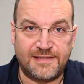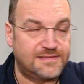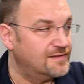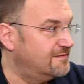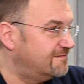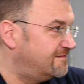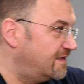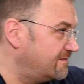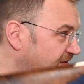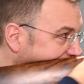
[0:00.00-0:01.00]
nice.
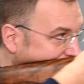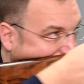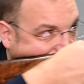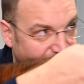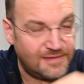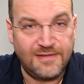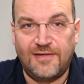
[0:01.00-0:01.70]
Very, very happy with it.